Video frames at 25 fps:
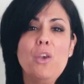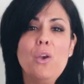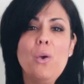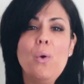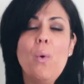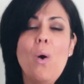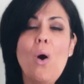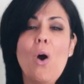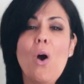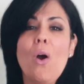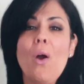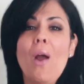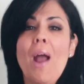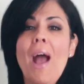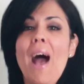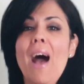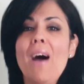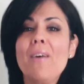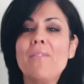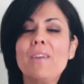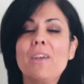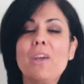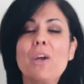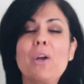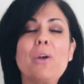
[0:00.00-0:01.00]
you are
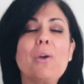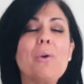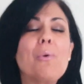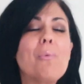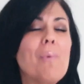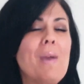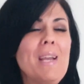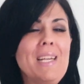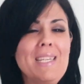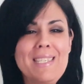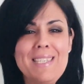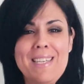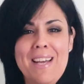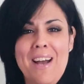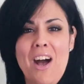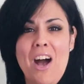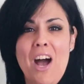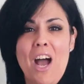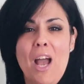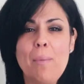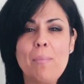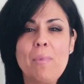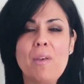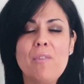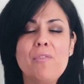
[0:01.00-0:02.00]
having a great
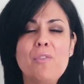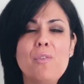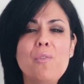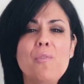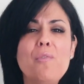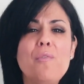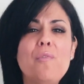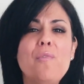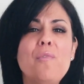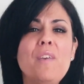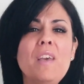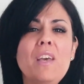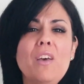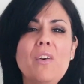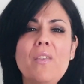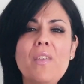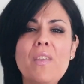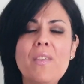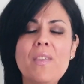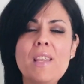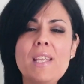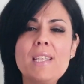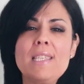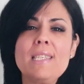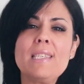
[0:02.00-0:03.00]
time, if you feel
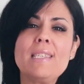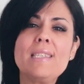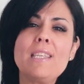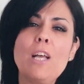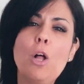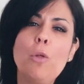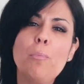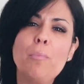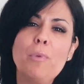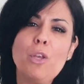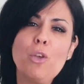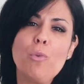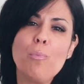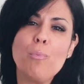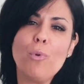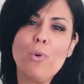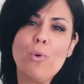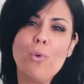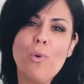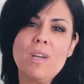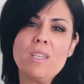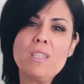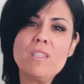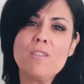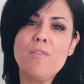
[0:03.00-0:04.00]
that this is helping you
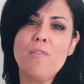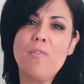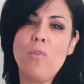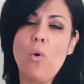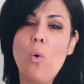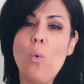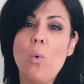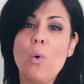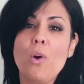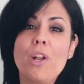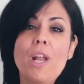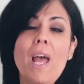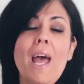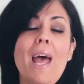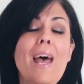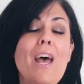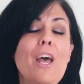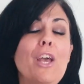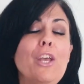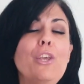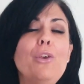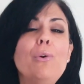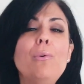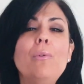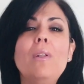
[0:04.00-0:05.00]
progress forward,
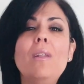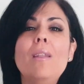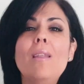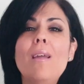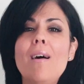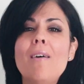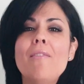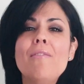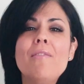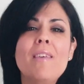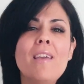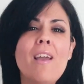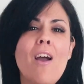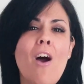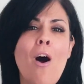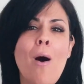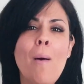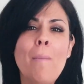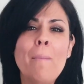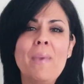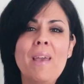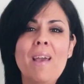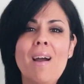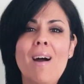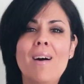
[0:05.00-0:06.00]
you love the
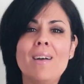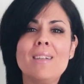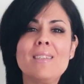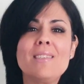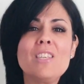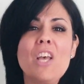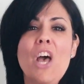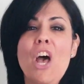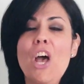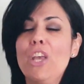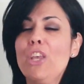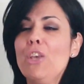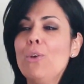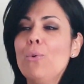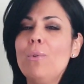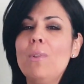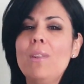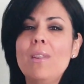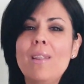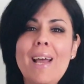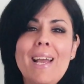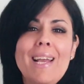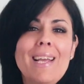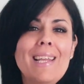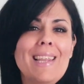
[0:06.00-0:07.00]
ambiance, you
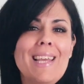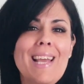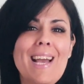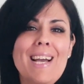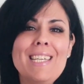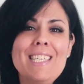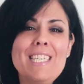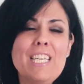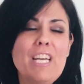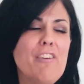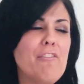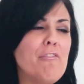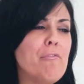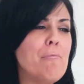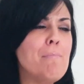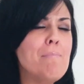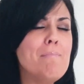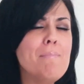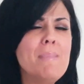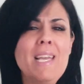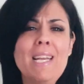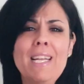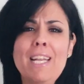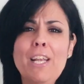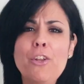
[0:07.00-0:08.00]
like the idea of
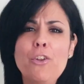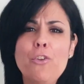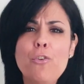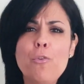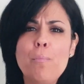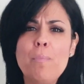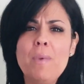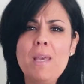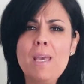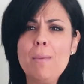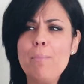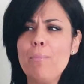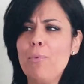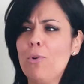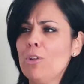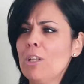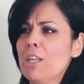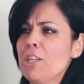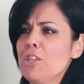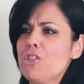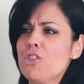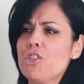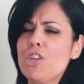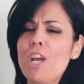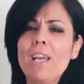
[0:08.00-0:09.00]
meeting new people
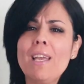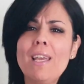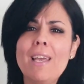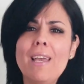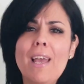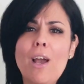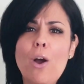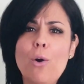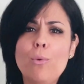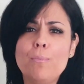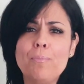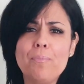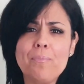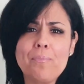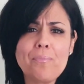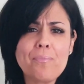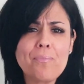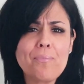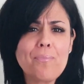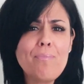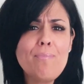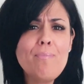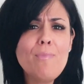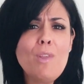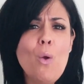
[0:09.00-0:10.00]
and checking out
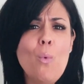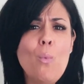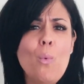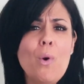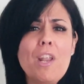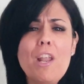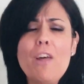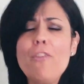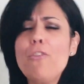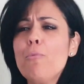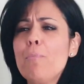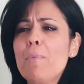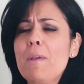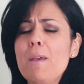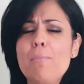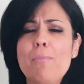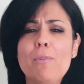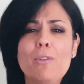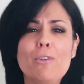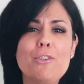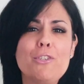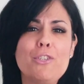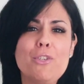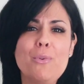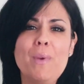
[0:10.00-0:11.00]
what other
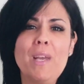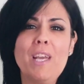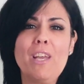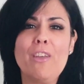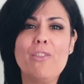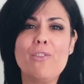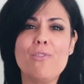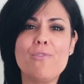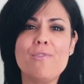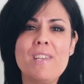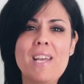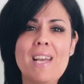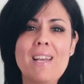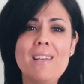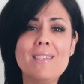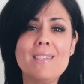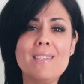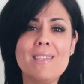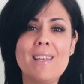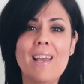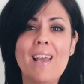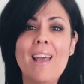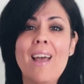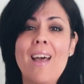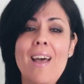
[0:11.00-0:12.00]
people are doing in their
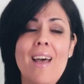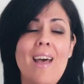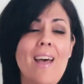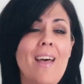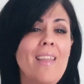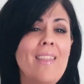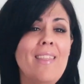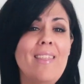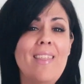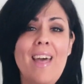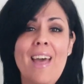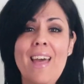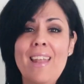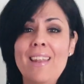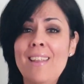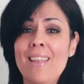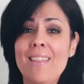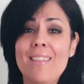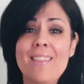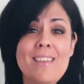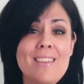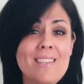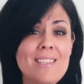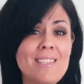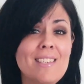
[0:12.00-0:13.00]
dancing,
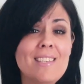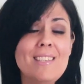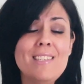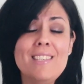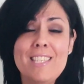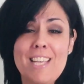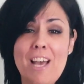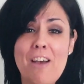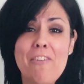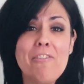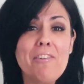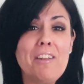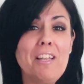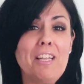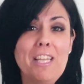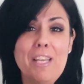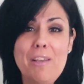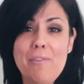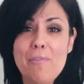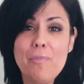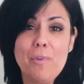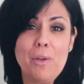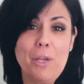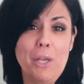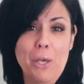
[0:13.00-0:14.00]
then this is
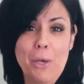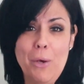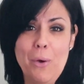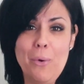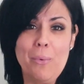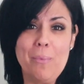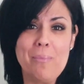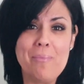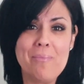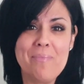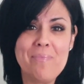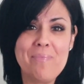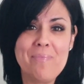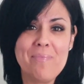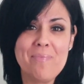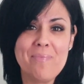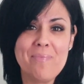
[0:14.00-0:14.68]
definitely for you.